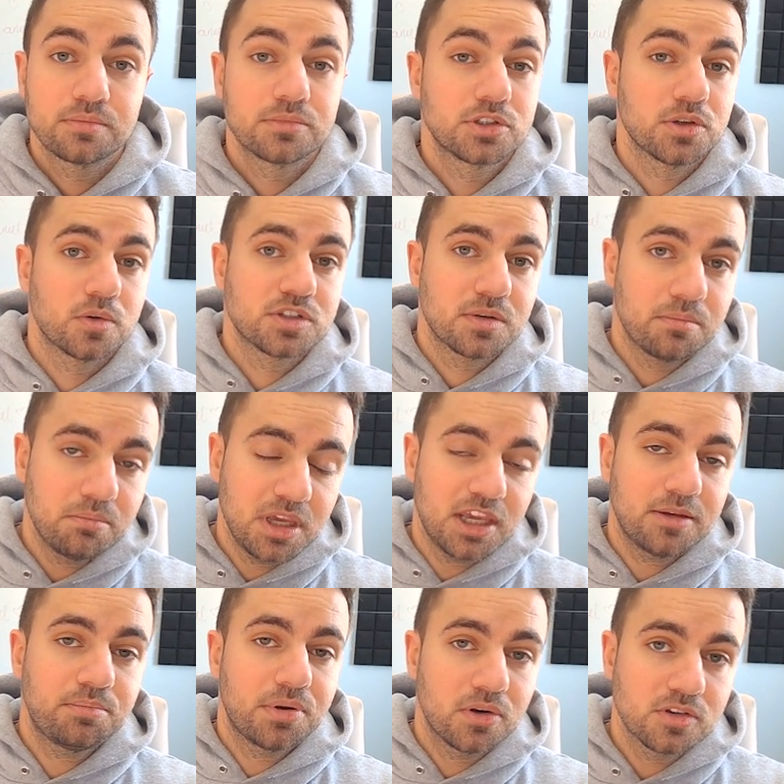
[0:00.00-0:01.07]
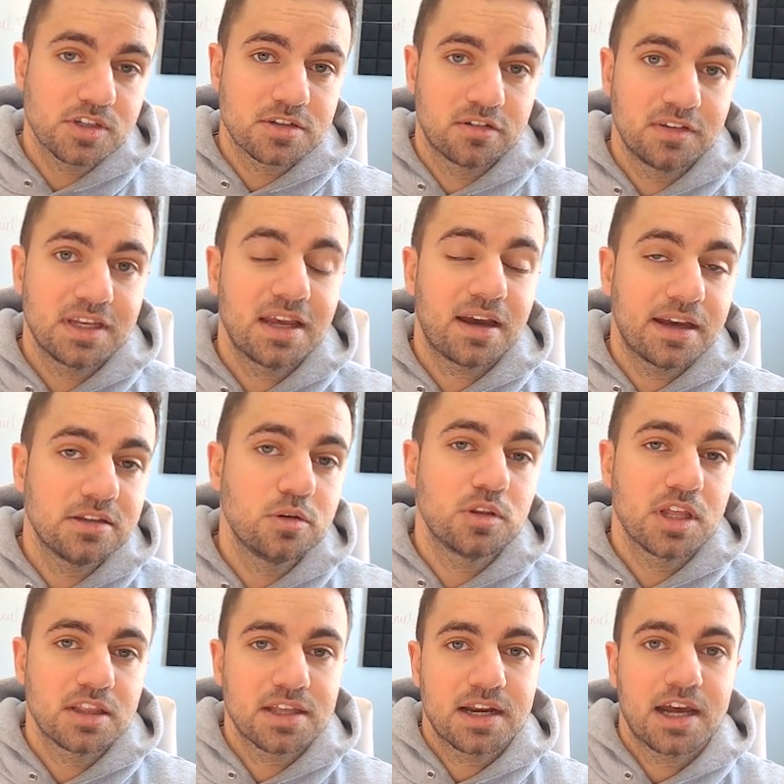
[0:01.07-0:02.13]
So to me personally, I do
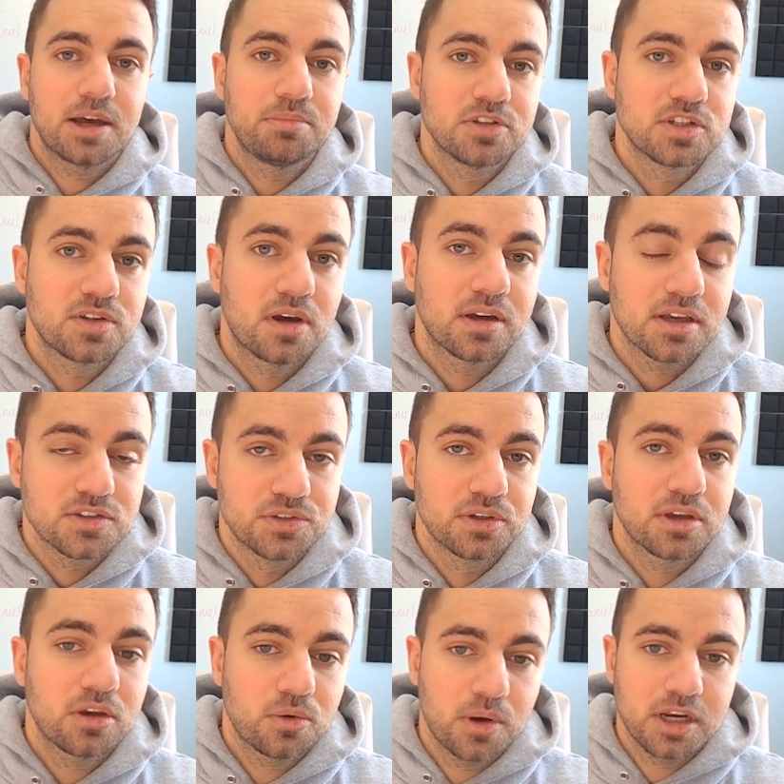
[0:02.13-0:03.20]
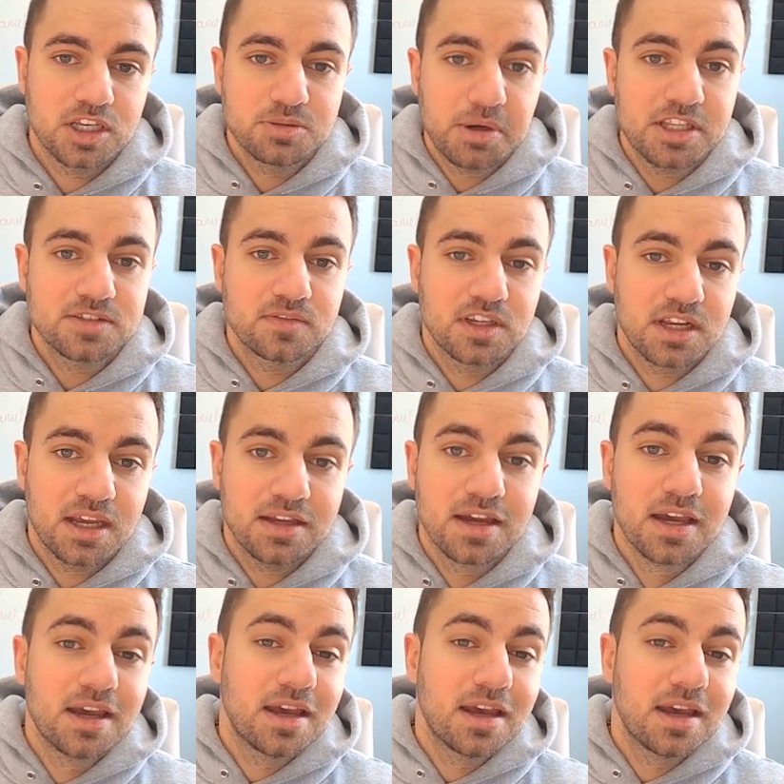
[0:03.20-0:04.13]
think that Apple stock is looking quite expensive today.